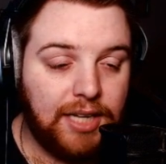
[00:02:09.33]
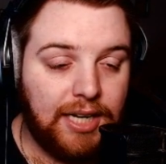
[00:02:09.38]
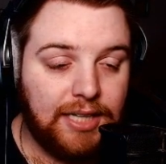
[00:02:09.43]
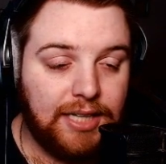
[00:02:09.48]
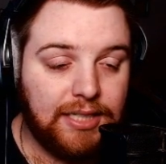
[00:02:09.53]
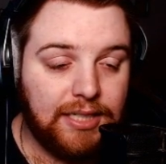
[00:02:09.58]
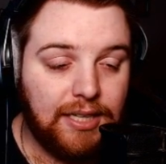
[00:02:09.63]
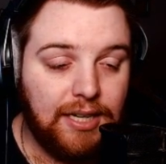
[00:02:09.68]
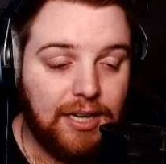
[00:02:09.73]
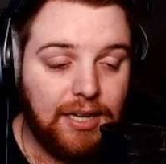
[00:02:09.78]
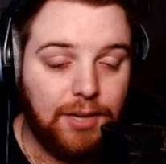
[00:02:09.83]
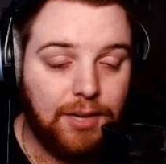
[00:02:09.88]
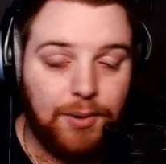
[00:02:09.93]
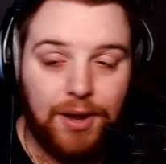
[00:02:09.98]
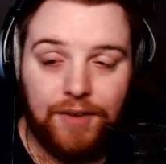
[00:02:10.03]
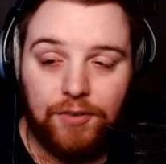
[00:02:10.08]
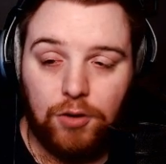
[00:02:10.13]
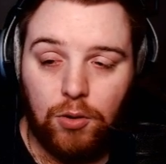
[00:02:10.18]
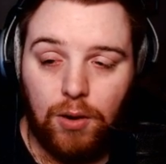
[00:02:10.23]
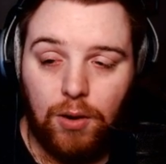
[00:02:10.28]
And we
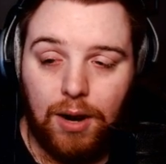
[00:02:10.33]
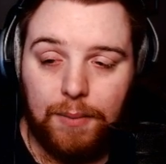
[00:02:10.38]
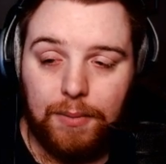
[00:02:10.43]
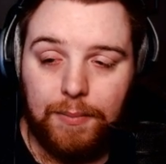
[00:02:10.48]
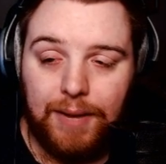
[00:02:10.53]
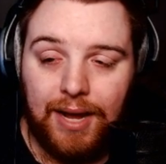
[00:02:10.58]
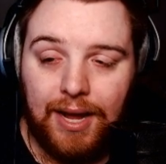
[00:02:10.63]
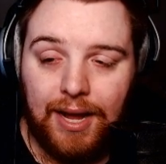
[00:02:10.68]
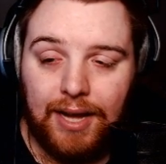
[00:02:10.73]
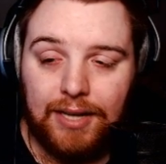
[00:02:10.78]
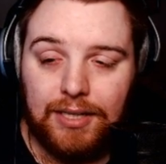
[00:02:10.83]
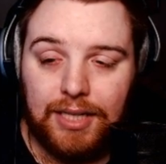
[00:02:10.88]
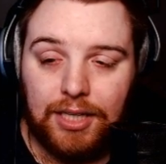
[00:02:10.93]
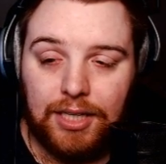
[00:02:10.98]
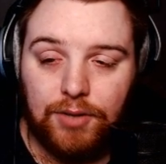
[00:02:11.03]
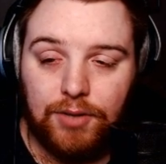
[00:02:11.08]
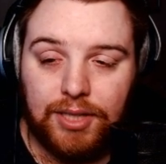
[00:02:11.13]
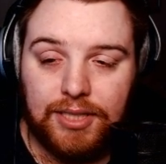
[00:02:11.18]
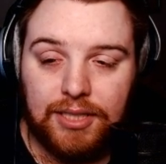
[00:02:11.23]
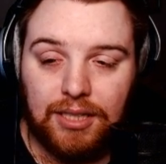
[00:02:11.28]
have Guaba Mad,
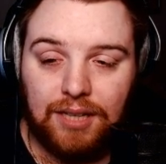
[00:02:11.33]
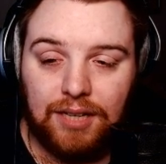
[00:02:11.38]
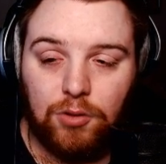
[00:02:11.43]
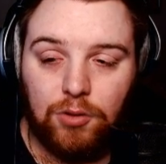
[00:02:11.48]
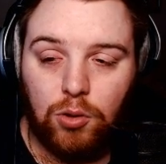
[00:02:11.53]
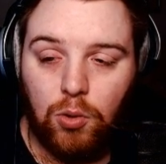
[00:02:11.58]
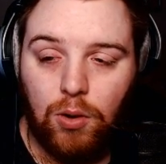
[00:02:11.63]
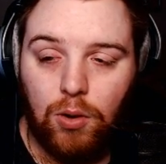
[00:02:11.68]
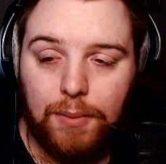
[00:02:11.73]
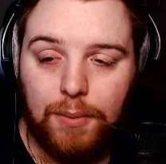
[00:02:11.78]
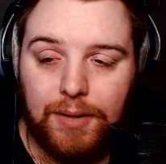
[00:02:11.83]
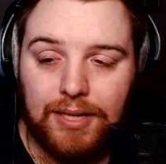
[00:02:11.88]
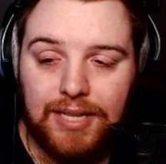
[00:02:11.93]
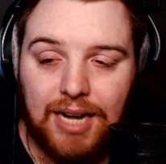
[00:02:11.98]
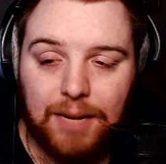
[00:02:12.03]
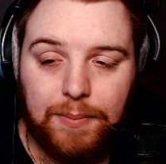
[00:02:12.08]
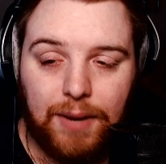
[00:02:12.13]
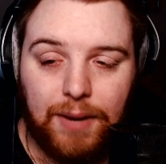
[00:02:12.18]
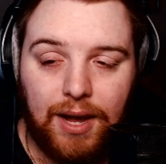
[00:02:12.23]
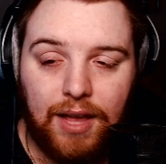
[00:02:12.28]
increase the level of Guaba
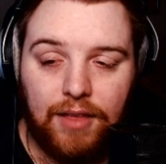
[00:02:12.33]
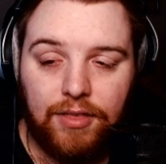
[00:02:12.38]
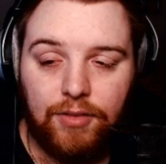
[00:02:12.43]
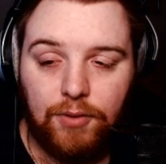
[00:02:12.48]
attack by